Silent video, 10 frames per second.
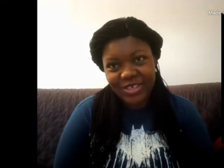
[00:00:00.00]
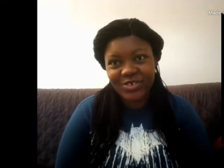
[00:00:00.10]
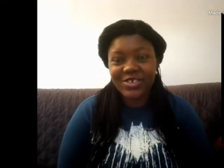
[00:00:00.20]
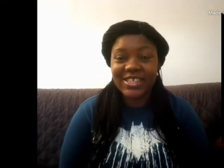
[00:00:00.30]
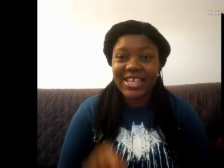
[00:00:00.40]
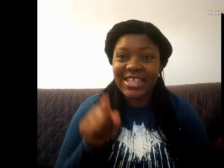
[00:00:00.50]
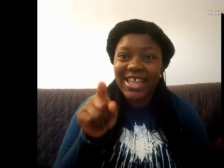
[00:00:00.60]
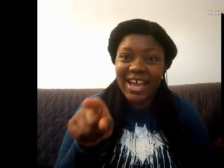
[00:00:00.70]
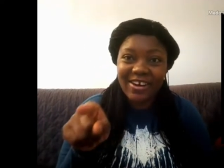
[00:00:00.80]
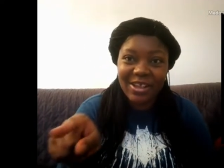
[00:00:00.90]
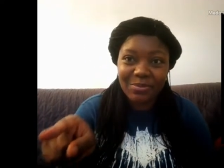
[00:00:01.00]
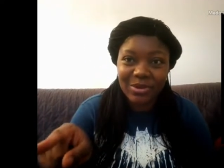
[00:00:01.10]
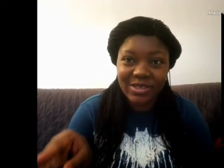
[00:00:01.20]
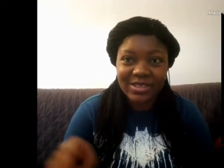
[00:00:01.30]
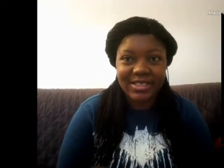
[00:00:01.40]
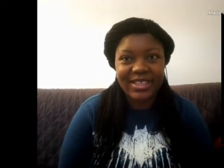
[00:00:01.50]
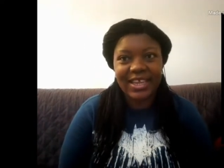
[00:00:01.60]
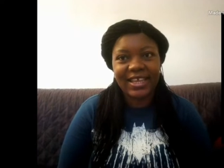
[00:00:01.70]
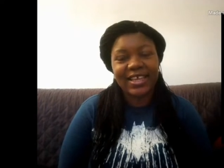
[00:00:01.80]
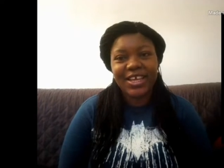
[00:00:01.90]
Just hit that red button
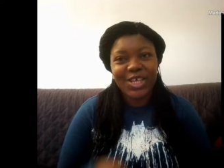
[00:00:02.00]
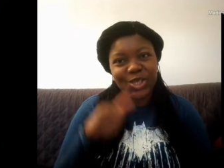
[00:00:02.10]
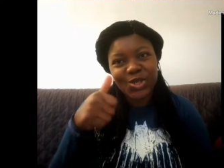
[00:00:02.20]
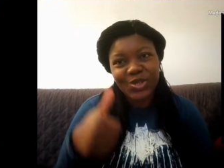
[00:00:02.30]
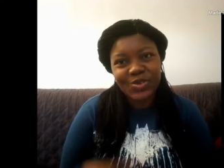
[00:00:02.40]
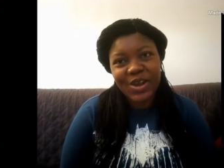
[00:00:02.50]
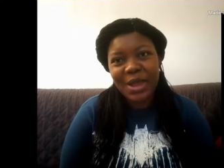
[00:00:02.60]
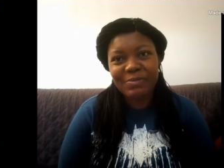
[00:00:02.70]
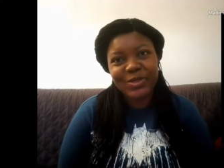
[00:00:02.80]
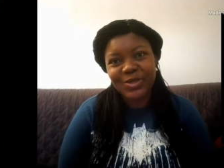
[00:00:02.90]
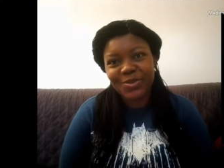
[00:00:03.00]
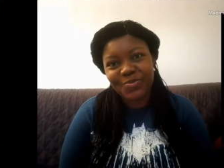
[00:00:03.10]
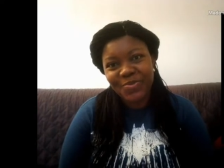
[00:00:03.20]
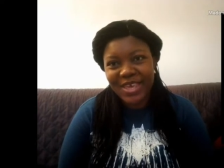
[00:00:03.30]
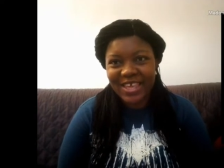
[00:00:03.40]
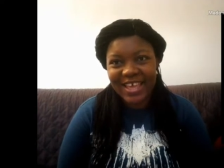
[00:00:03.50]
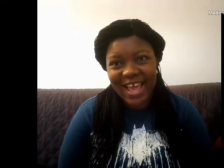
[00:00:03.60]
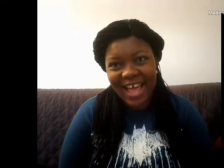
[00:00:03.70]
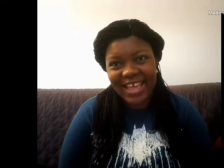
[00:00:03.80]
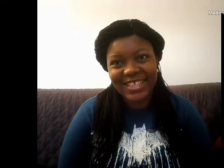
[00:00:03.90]
there. Subscribe to me,
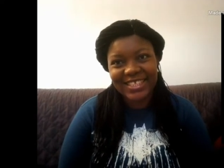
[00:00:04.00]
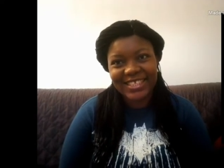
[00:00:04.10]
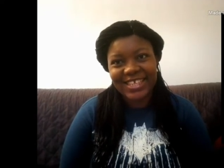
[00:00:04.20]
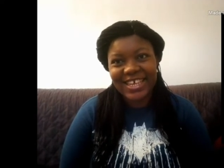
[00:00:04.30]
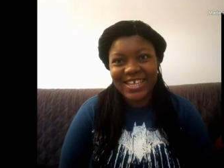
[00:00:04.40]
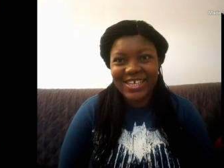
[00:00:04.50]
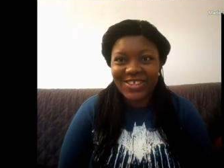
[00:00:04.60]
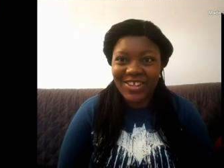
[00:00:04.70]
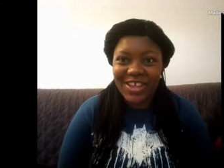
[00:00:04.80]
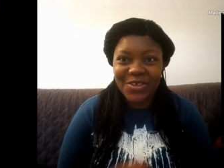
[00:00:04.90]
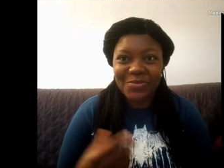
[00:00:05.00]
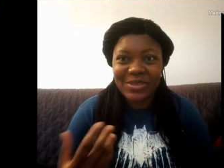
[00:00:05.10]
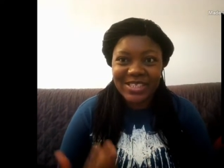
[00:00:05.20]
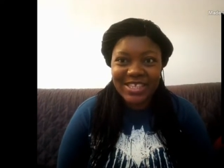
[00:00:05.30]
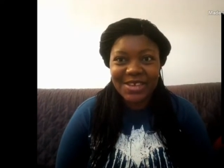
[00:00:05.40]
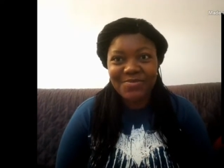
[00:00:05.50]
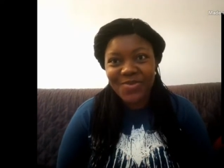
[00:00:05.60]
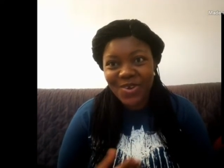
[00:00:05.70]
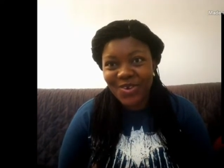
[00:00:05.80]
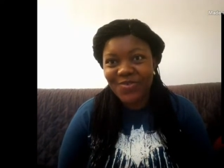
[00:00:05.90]
guys, so that you'll be seeing
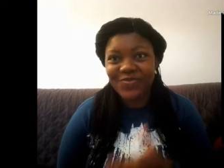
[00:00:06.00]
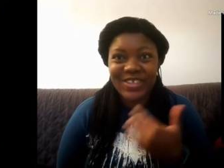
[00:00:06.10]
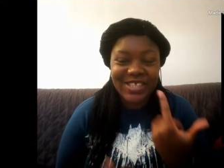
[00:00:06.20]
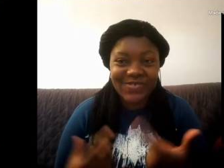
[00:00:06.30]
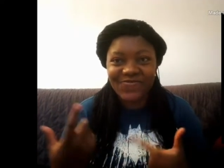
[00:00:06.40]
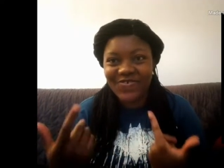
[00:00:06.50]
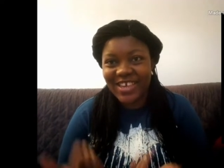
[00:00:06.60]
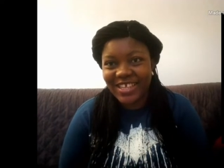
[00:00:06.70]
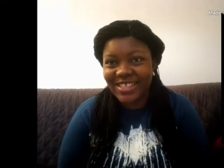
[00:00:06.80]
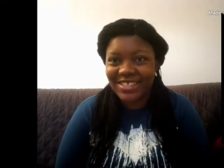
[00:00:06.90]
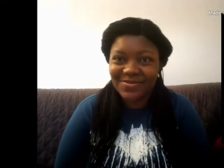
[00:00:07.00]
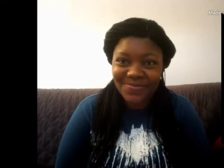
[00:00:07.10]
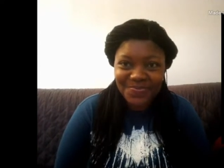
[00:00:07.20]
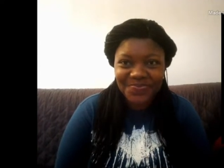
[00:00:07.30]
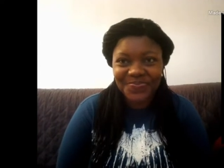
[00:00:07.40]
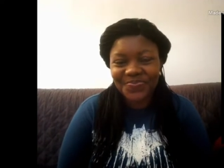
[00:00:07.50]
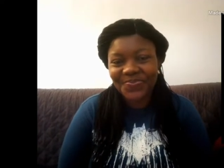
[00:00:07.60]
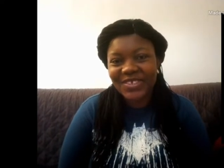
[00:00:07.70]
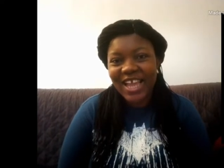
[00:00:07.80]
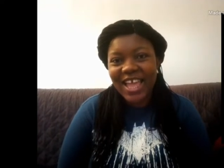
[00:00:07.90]
more of this face.
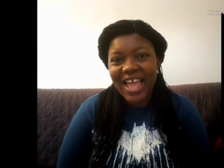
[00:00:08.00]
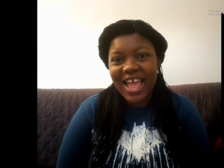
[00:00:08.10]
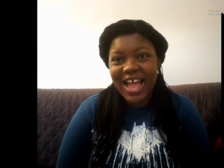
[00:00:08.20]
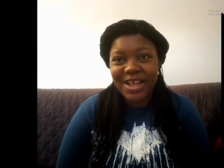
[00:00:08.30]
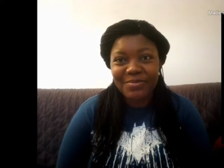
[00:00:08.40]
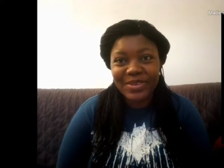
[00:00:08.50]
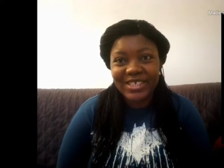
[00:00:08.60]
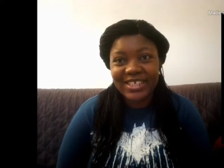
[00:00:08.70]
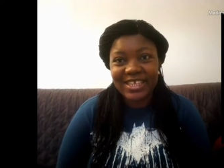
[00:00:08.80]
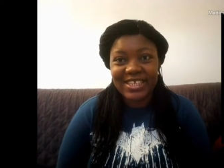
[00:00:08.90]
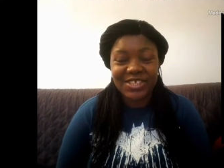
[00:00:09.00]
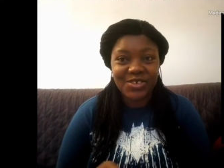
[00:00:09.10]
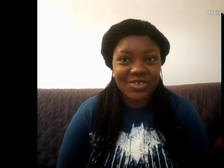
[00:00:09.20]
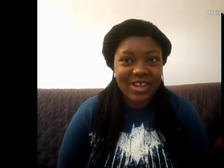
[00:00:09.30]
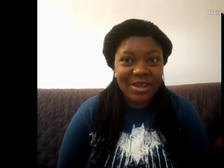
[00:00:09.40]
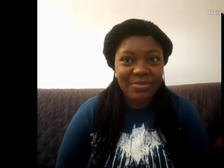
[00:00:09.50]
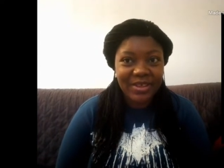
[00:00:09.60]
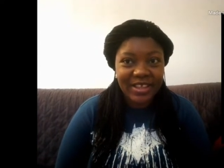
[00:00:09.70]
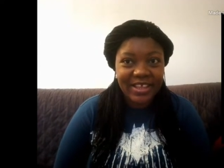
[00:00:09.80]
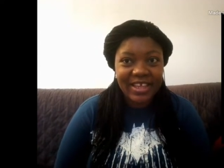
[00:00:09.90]
And please, as you're
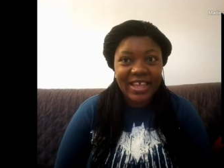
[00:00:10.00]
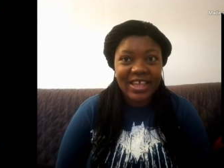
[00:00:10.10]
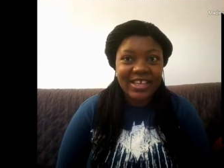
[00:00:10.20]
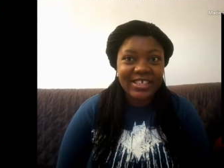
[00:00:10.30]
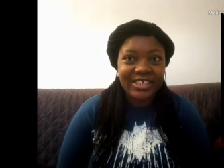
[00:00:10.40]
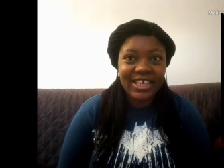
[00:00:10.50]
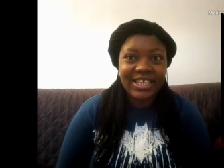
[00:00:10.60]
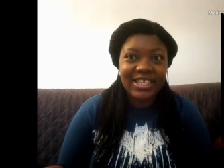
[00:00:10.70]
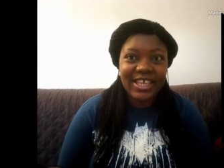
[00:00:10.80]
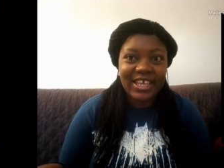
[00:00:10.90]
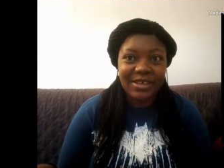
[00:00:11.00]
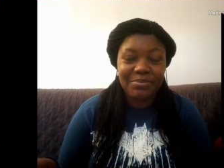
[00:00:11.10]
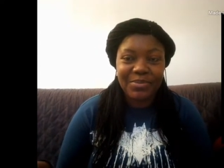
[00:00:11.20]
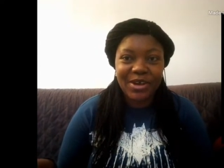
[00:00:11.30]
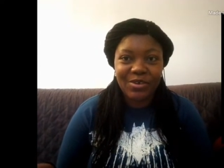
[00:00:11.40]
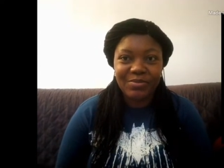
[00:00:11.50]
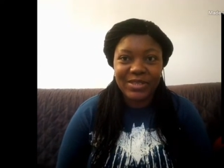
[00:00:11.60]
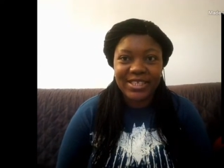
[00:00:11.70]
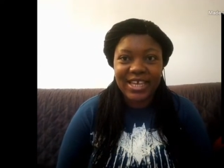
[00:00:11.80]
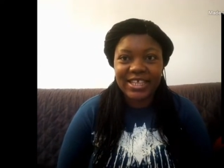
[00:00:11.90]
subscribing, check the bell
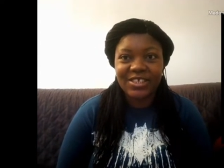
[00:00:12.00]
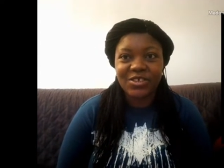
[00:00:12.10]
beside the